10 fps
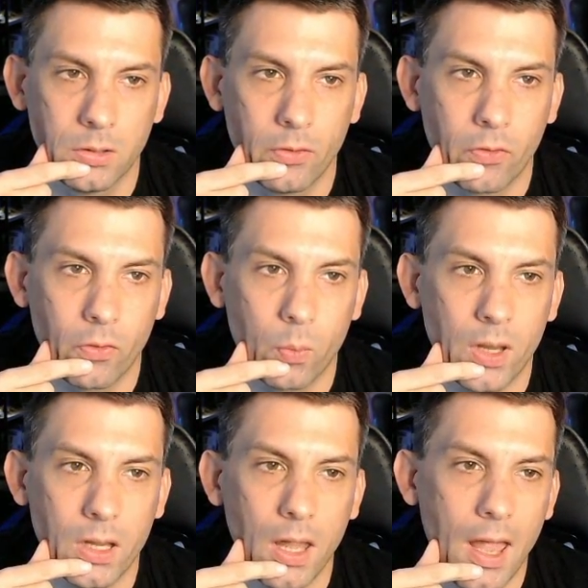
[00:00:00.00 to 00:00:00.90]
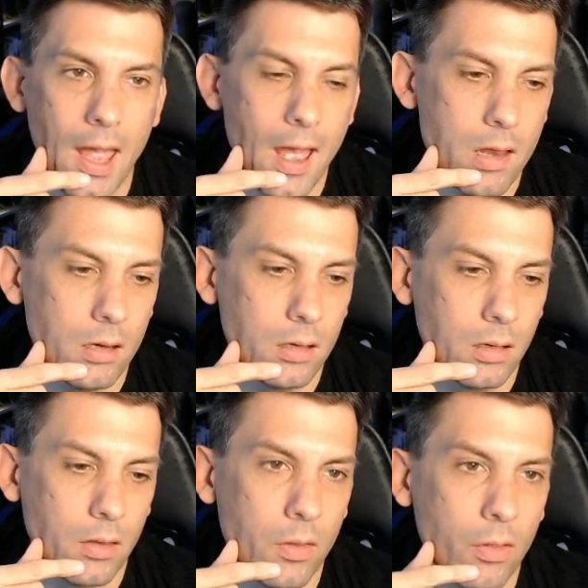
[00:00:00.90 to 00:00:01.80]
Swing at
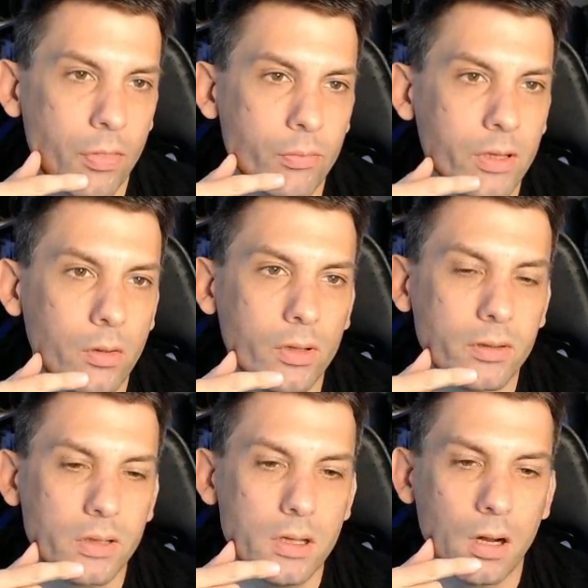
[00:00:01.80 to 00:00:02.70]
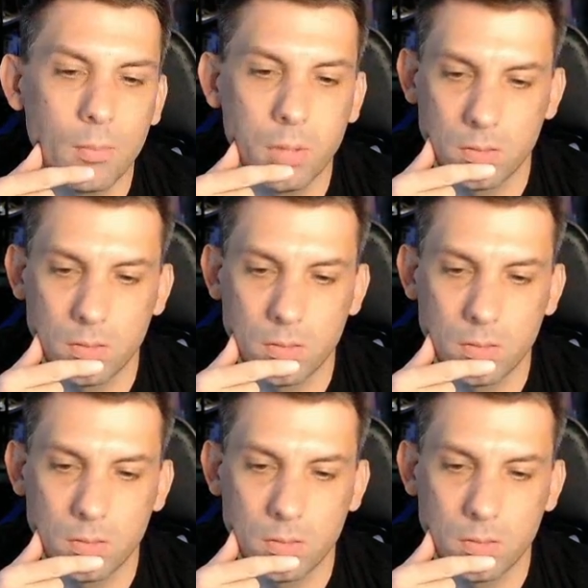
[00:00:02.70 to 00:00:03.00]
the 3 loyalty Ob.